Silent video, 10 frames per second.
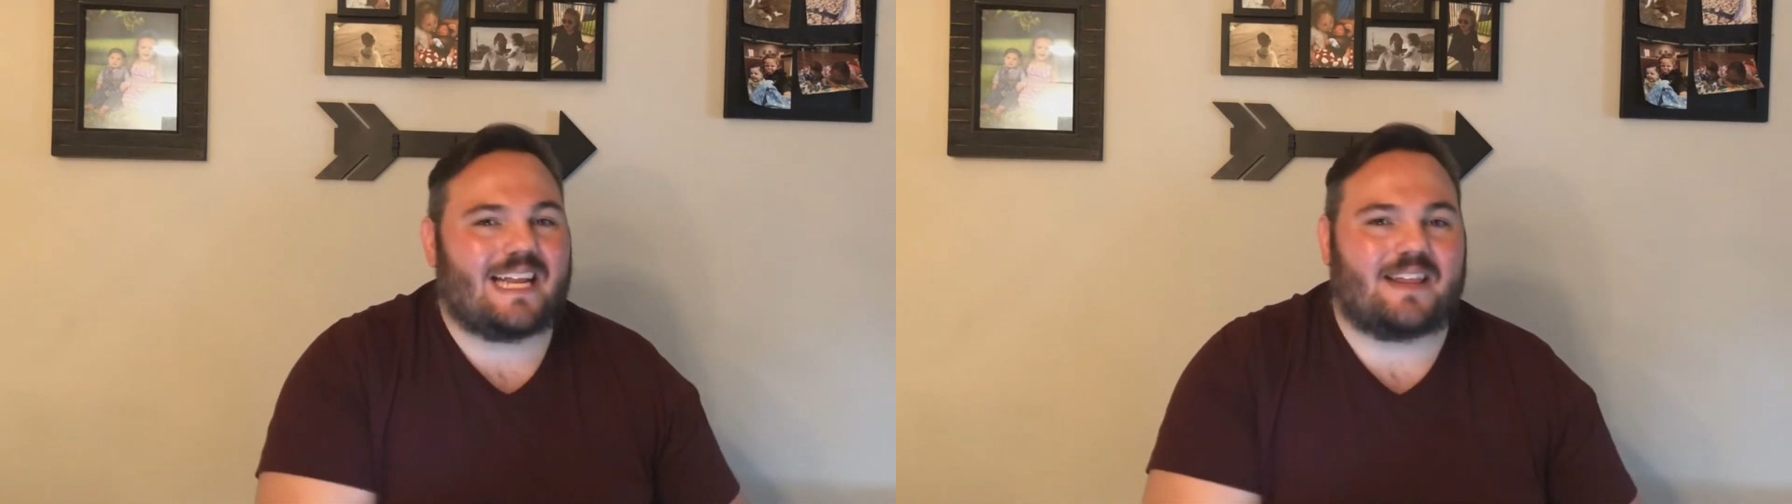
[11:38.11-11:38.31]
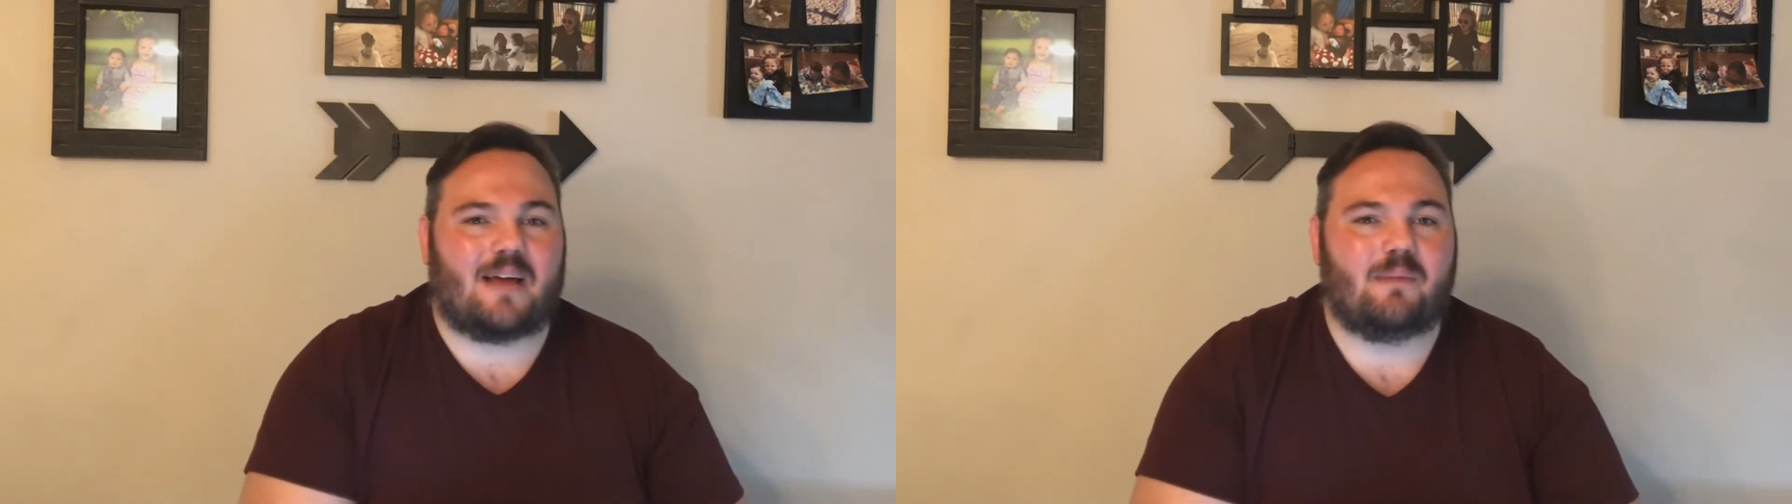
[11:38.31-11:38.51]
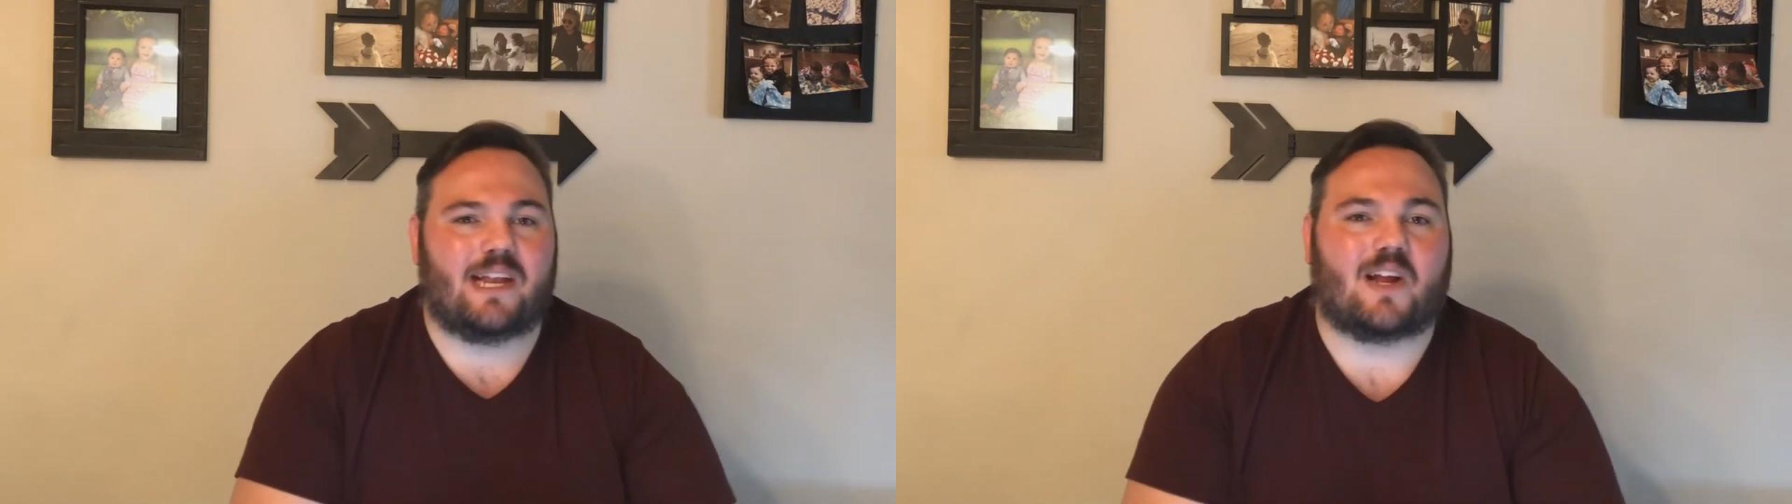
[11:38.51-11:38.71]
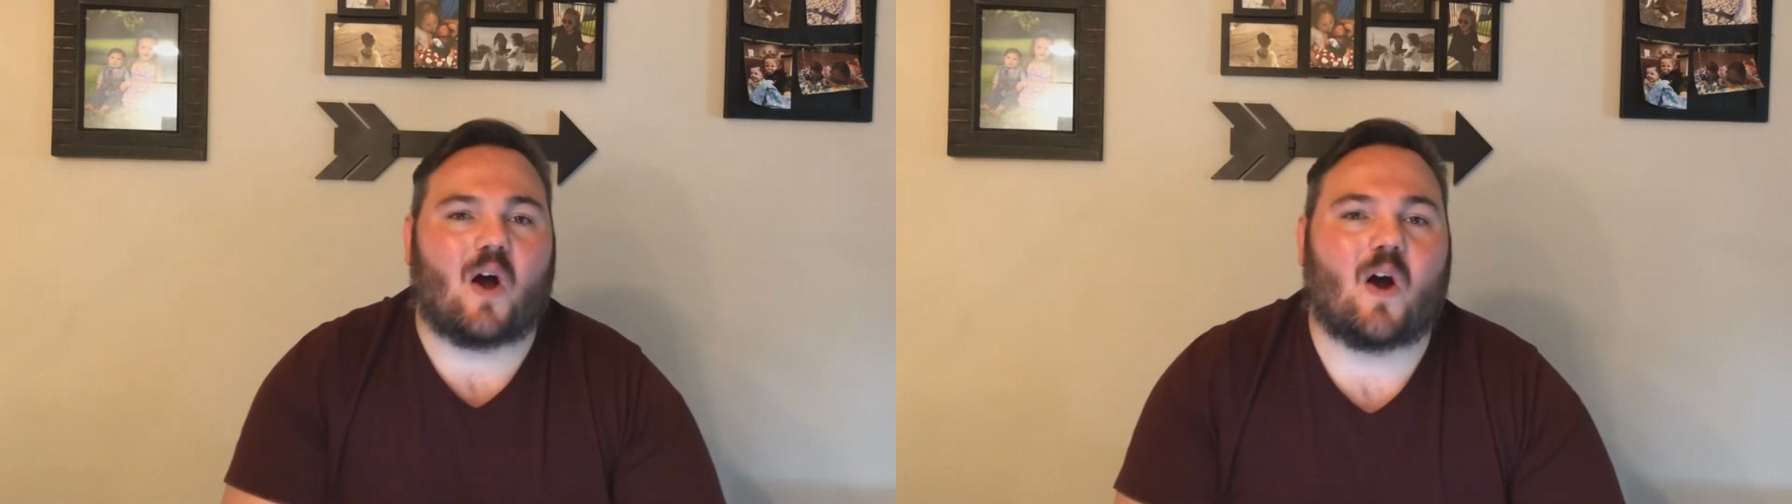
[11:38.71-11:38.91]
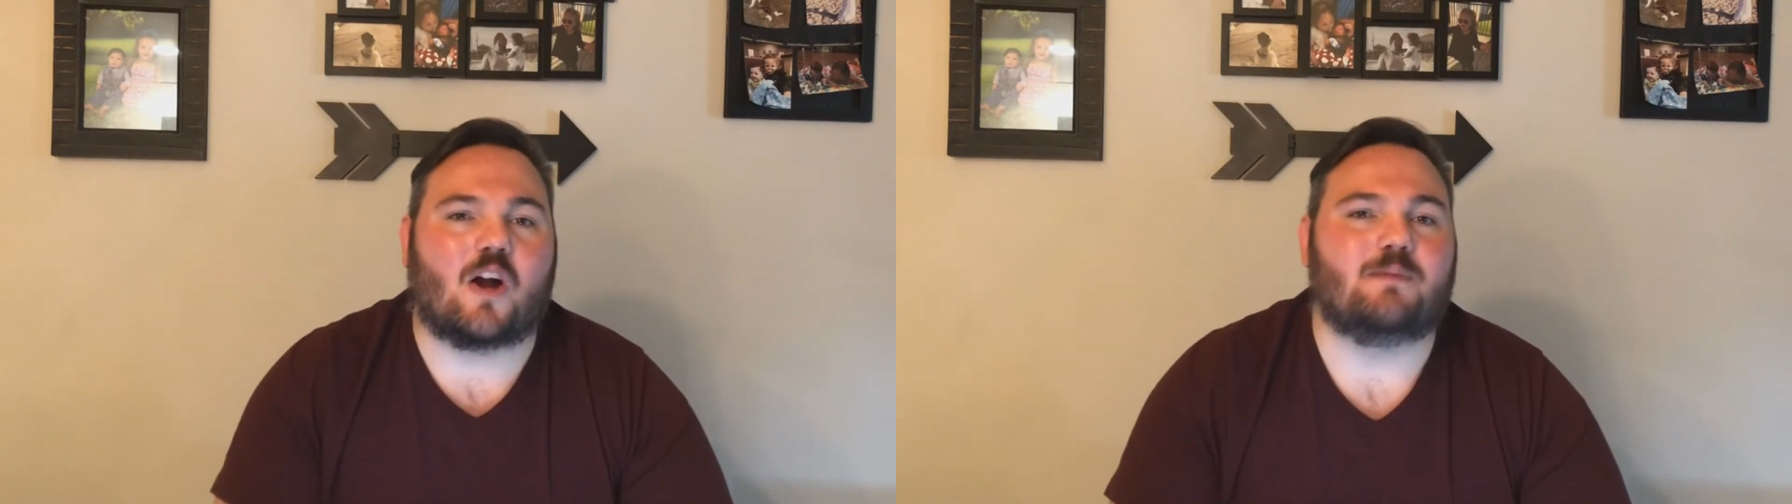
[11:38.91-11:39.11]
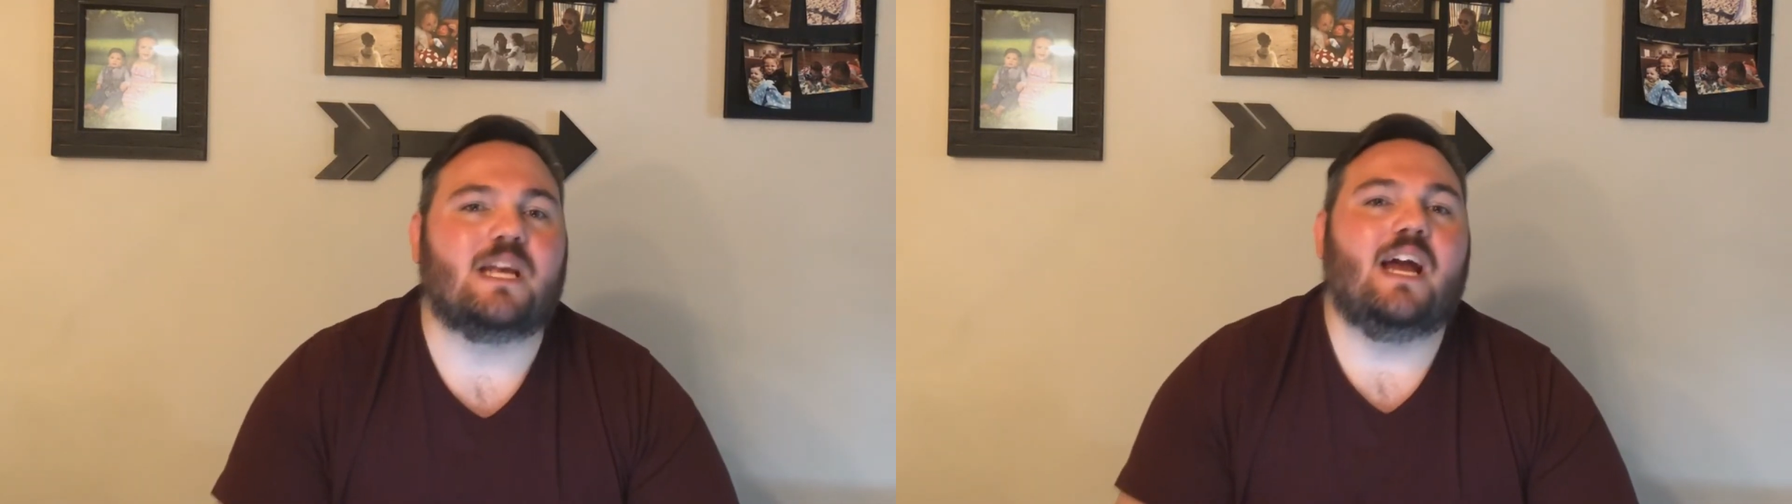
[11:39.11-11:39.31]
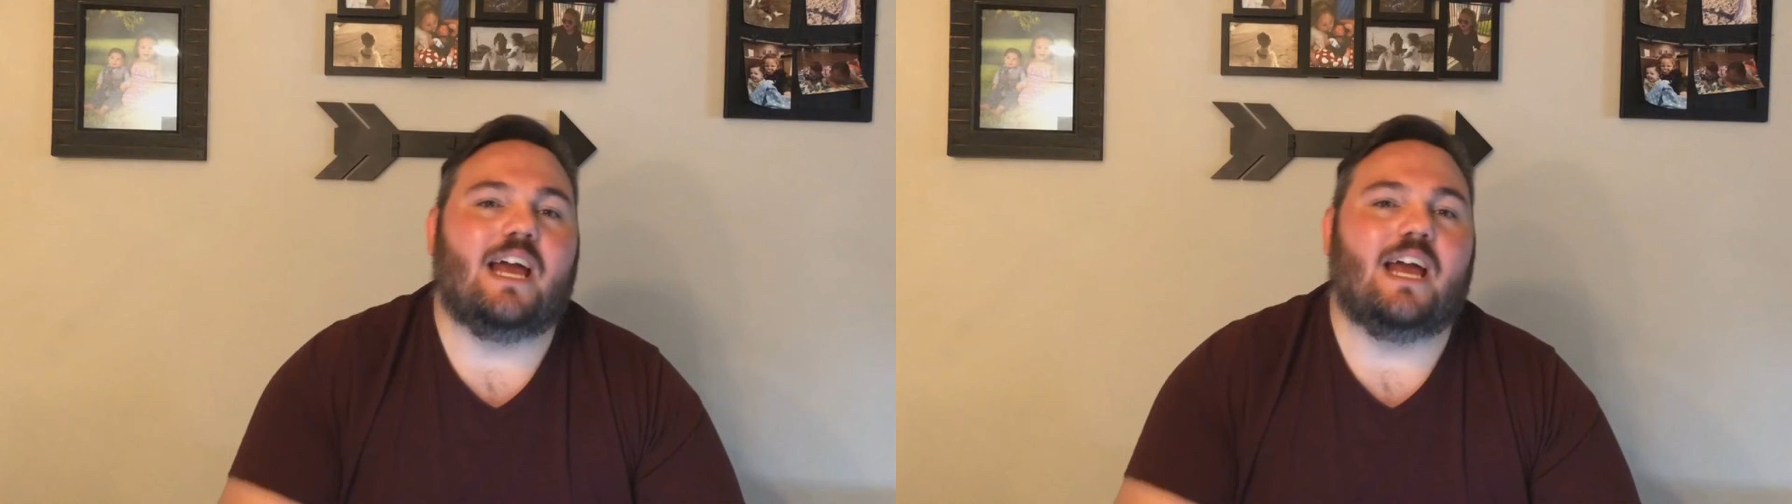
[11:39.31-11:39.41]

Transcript: in that many carbs.